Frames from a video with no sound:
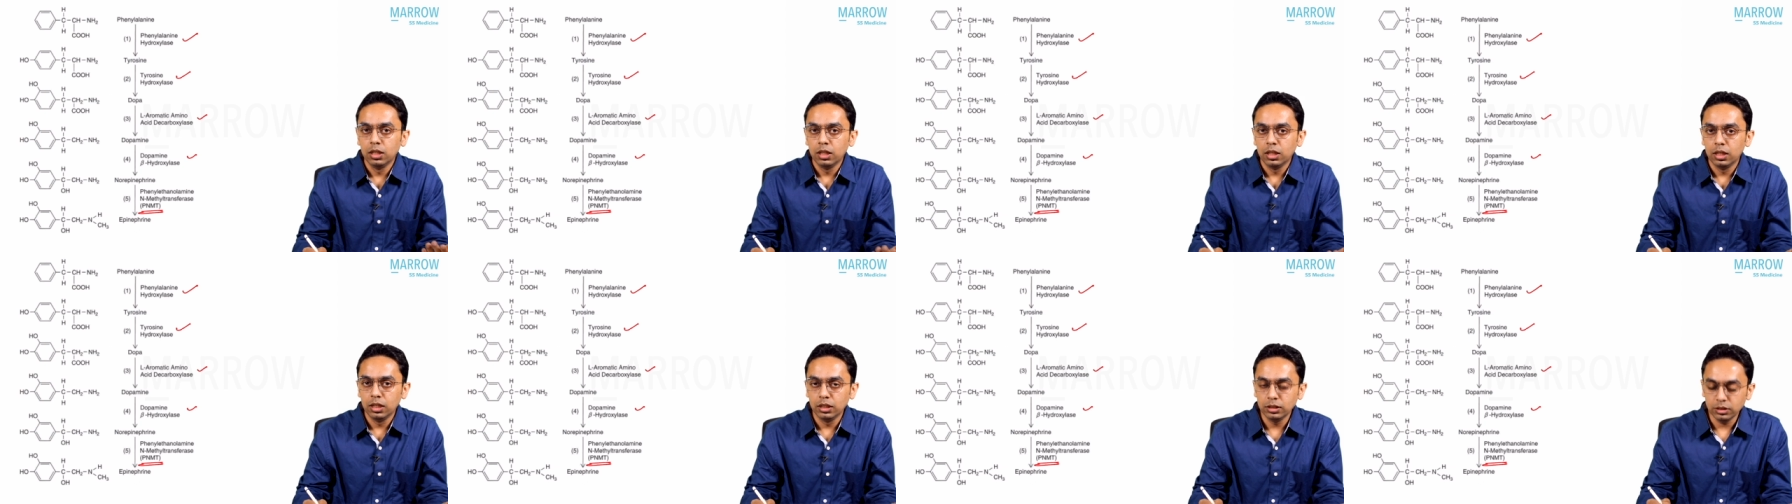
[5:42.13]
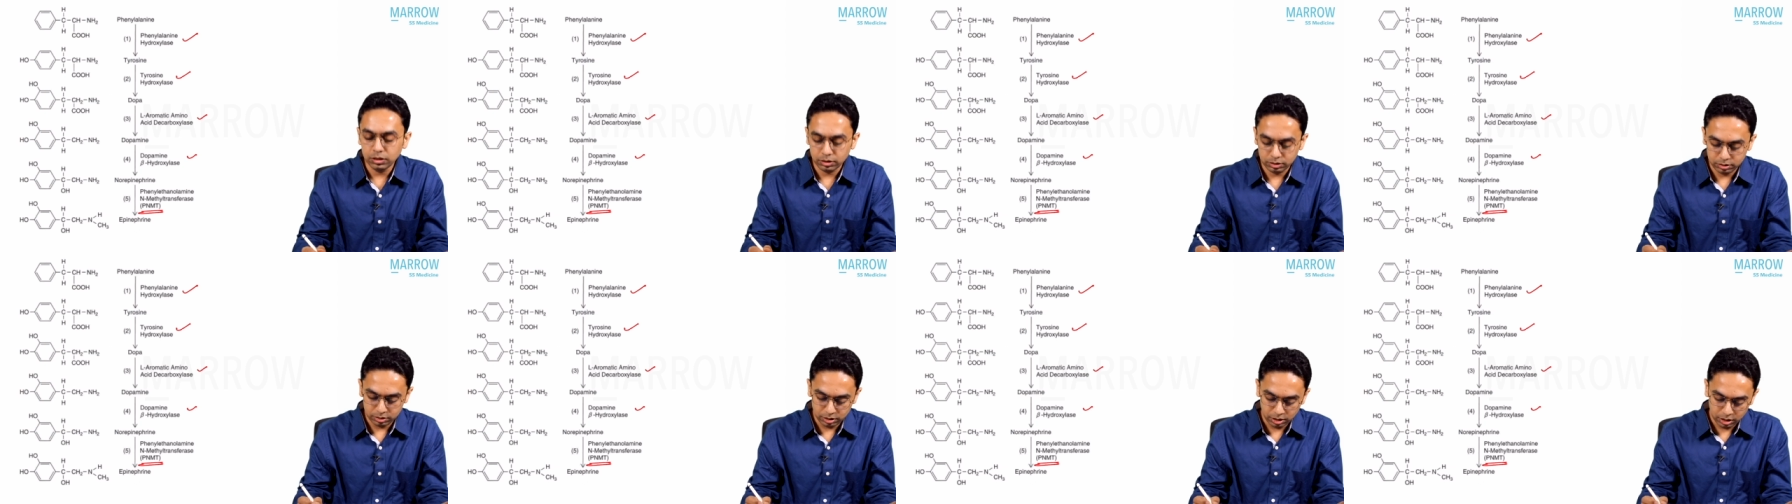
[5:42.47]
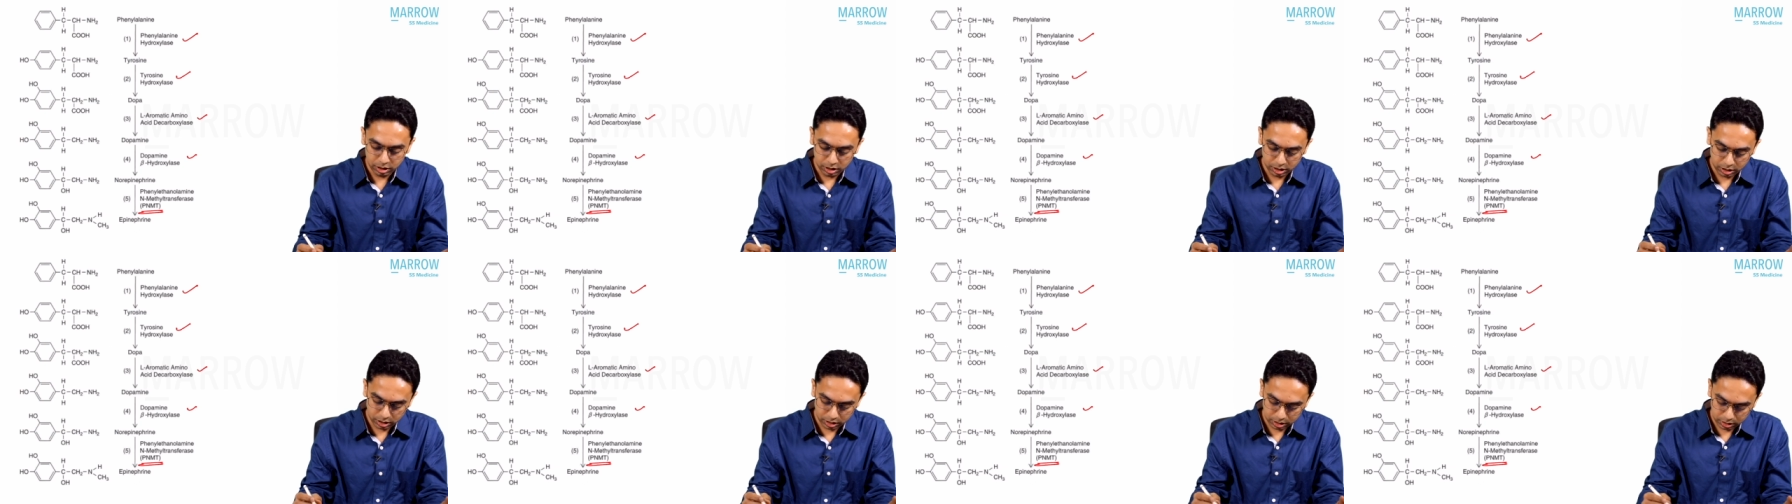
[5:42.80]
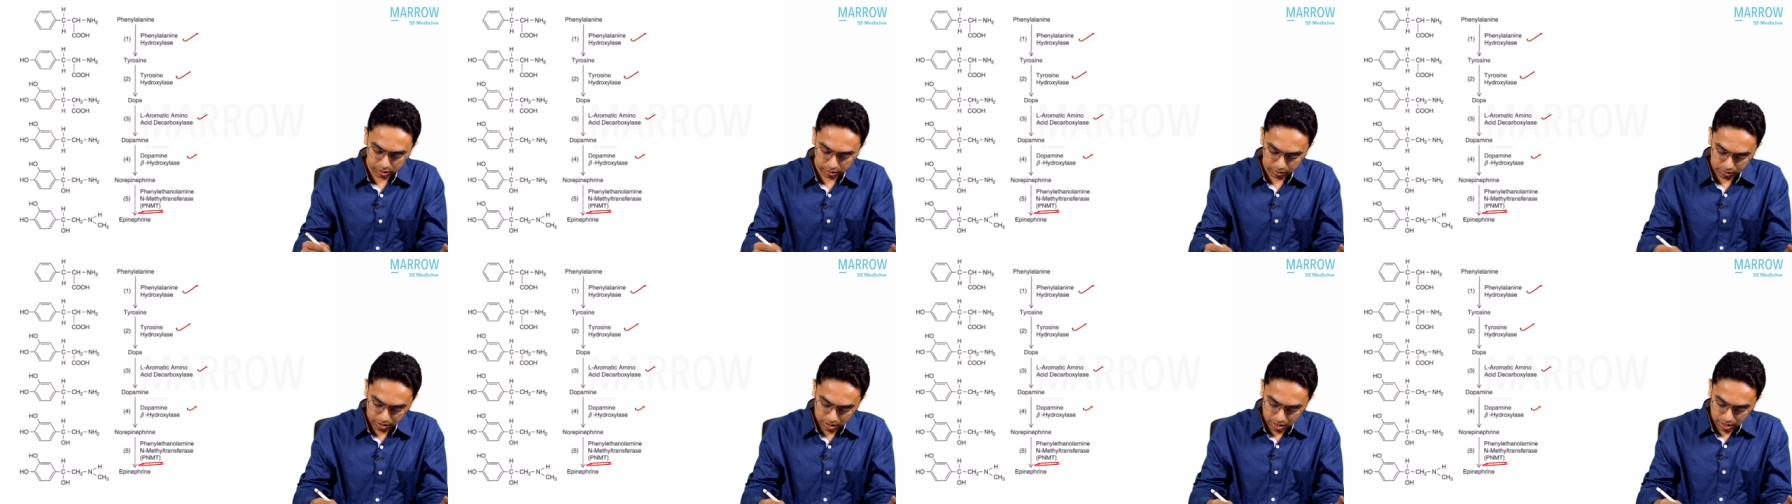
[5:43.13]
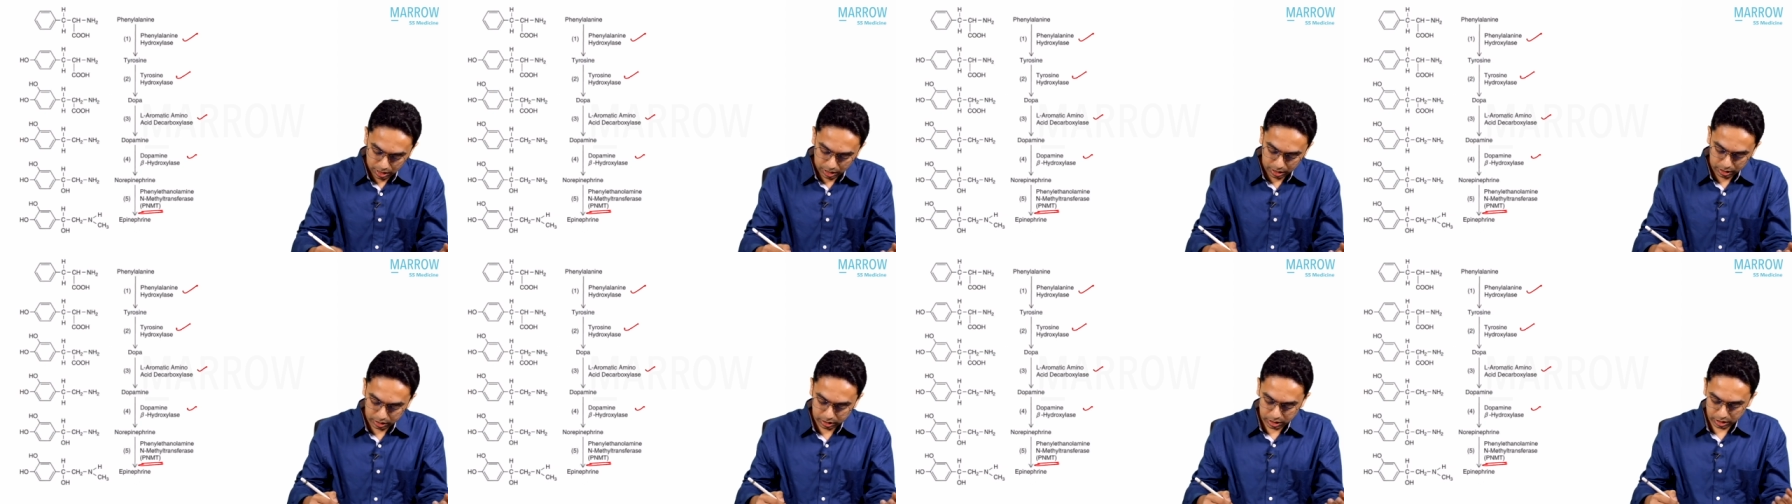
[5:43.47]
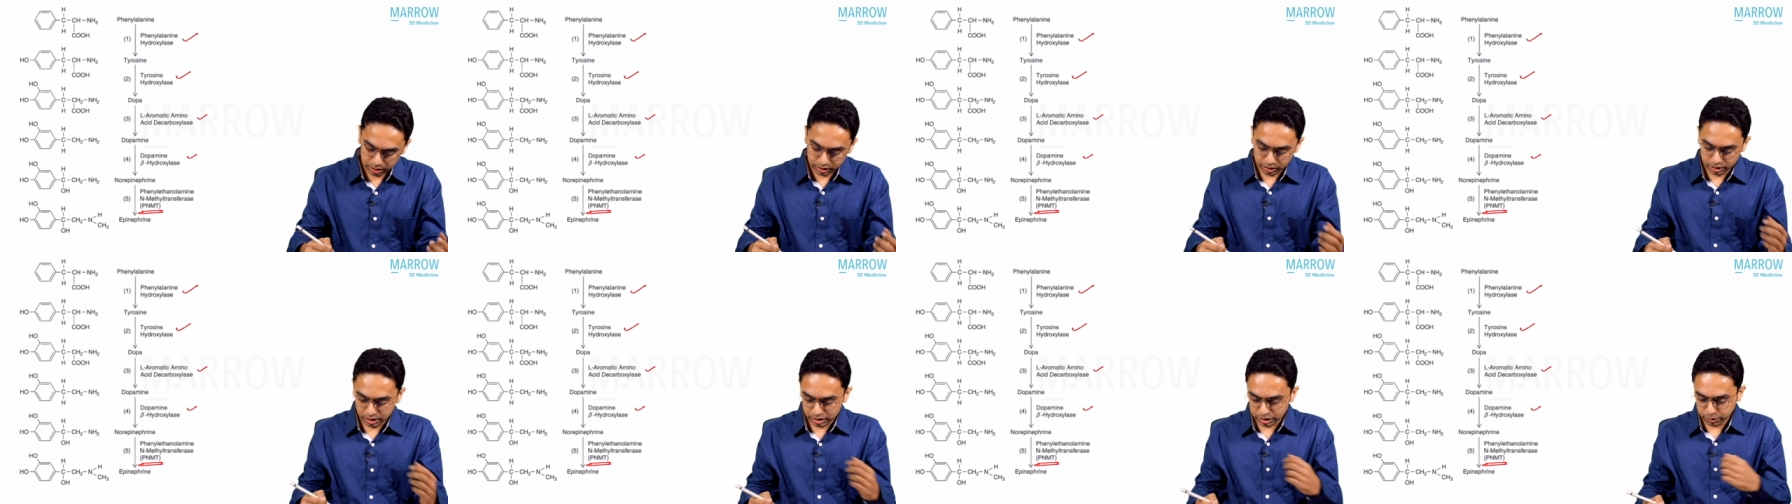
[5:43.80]
is uh, in
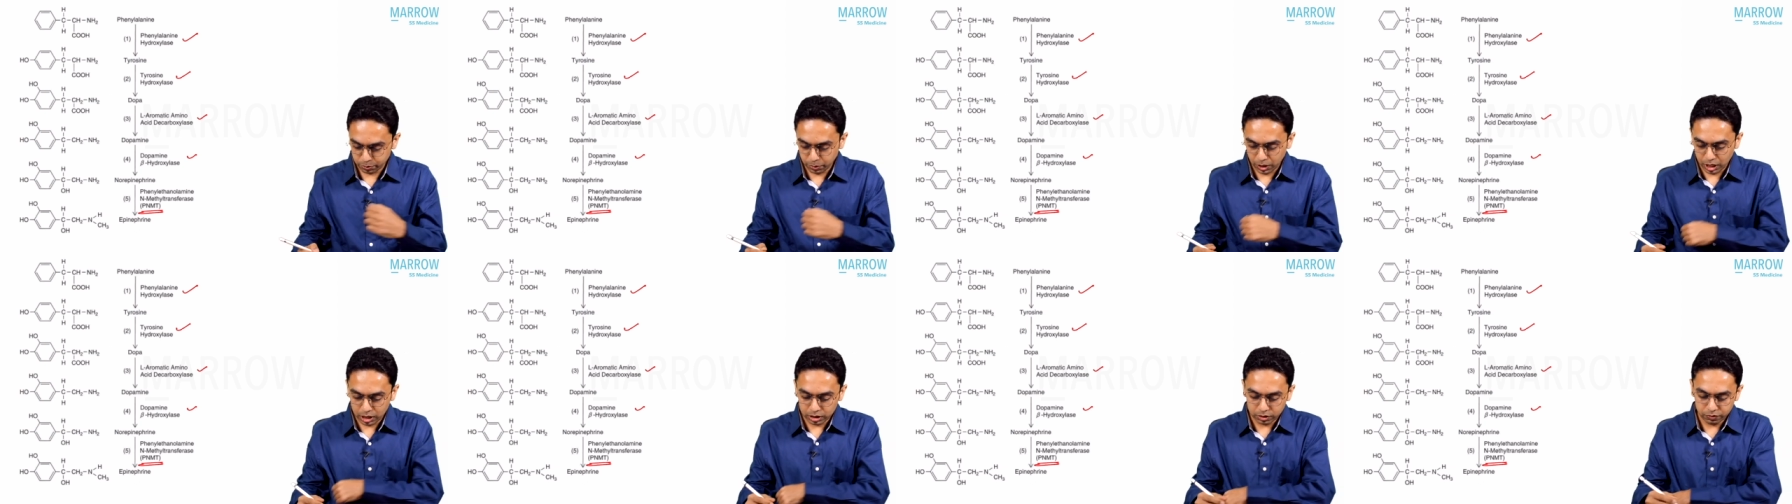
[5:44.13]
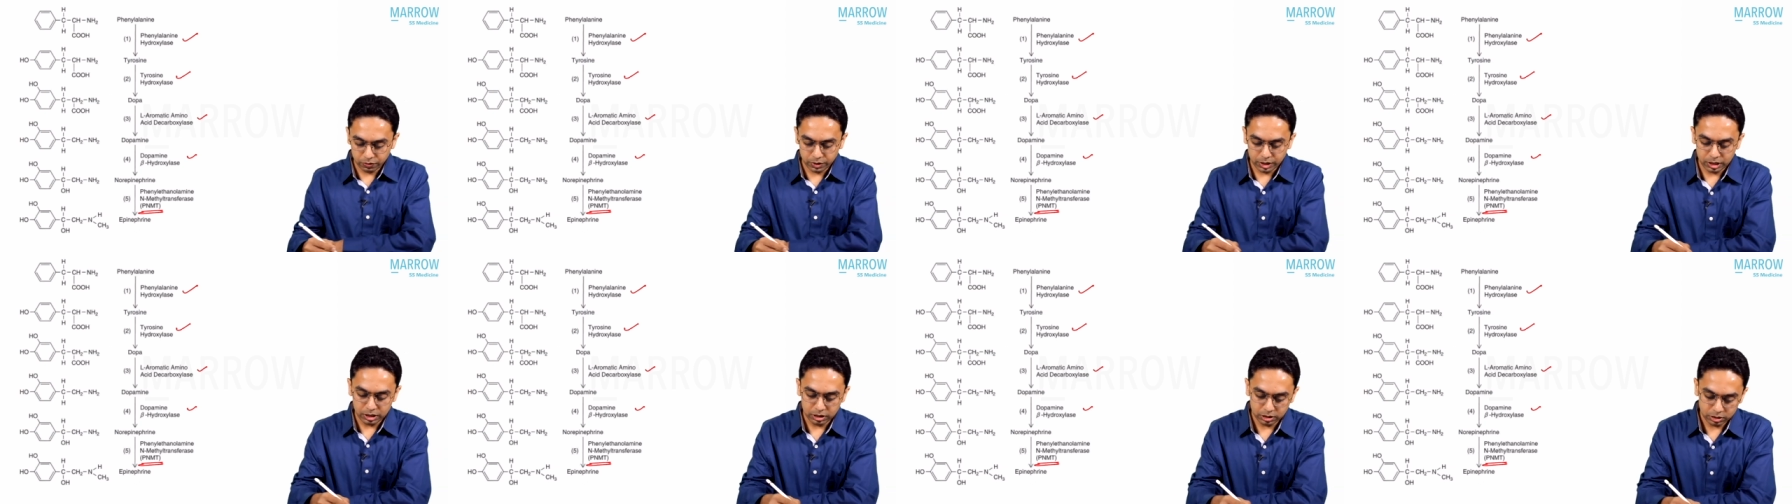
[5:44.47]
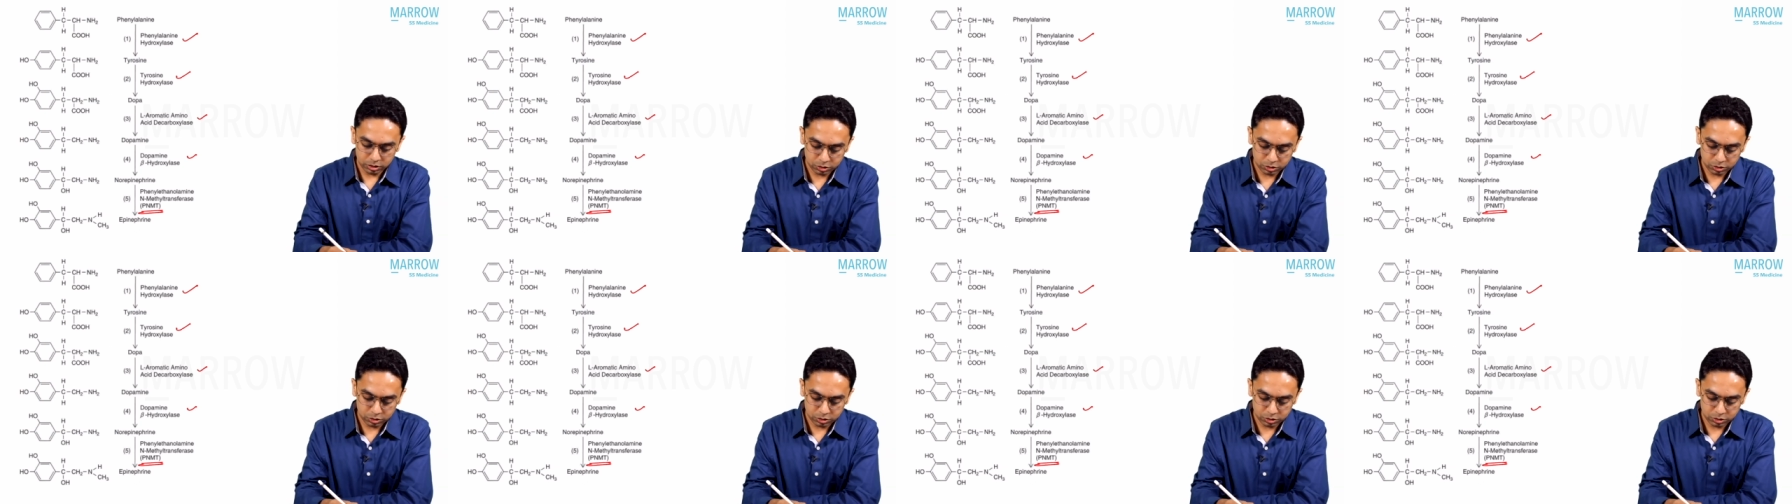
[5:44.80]
the this pathway.